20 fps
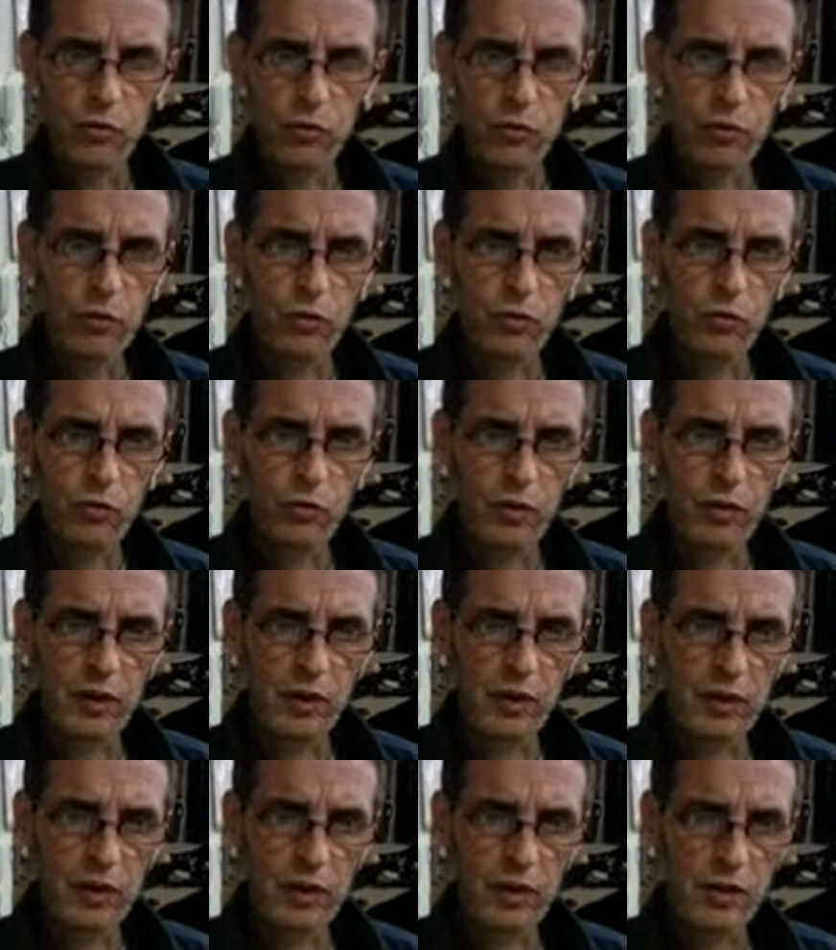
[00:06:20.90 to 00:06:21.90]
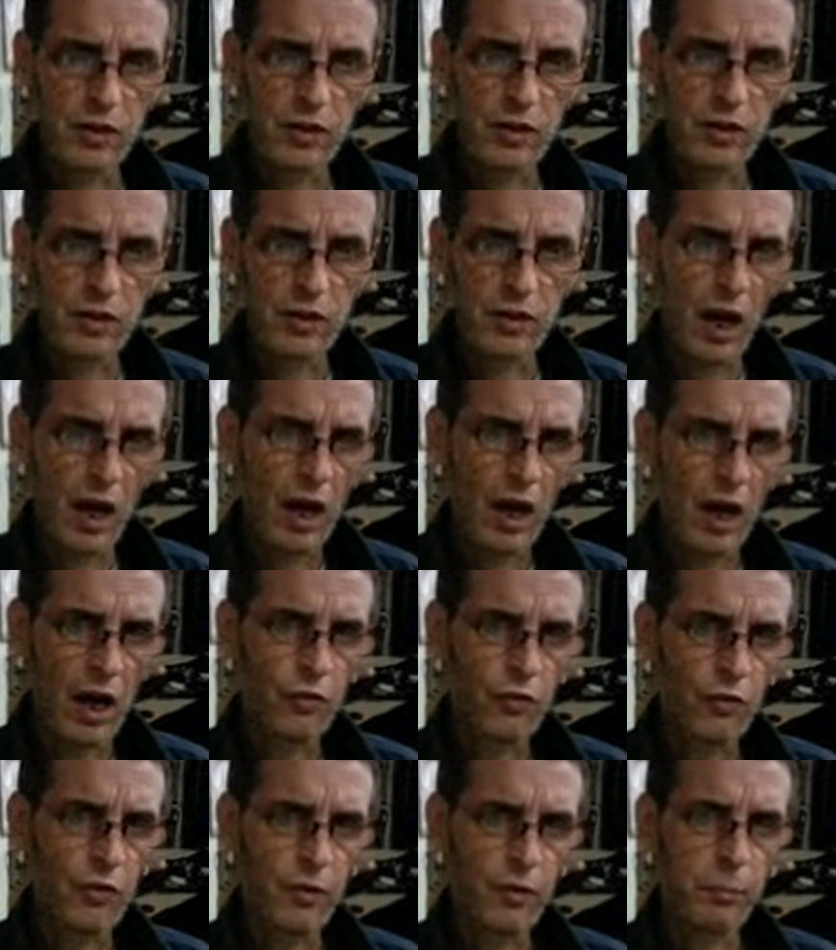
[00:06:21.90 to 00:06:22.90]
during these
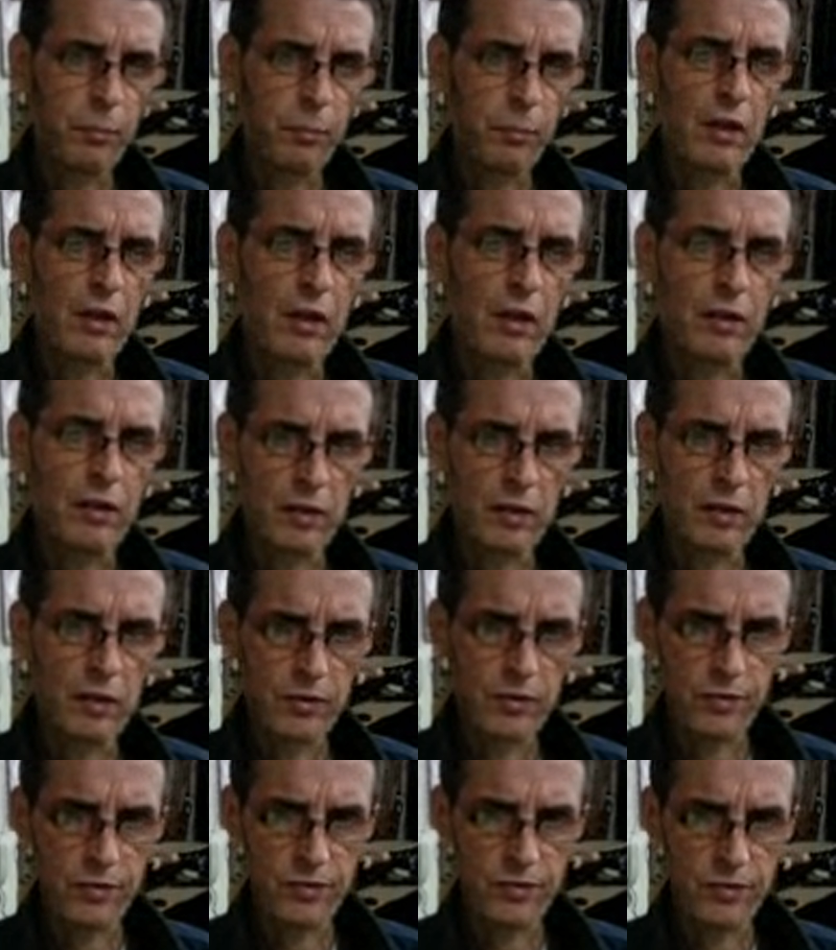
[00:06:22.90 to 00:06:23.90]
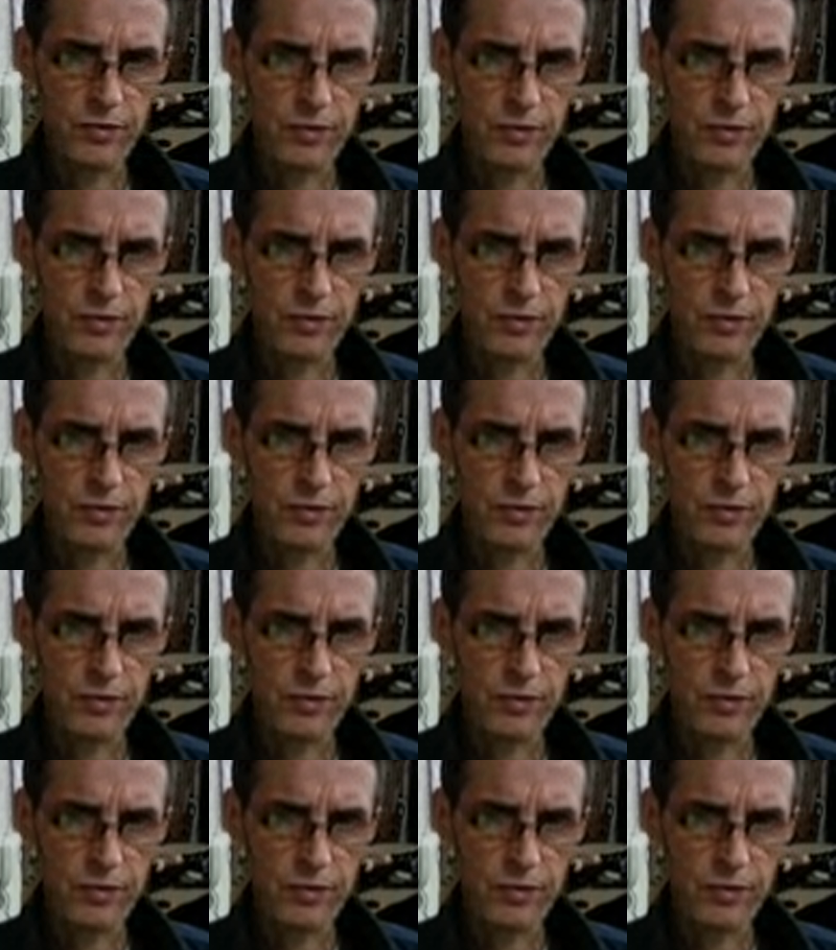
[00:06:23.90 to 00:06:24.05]
100 million years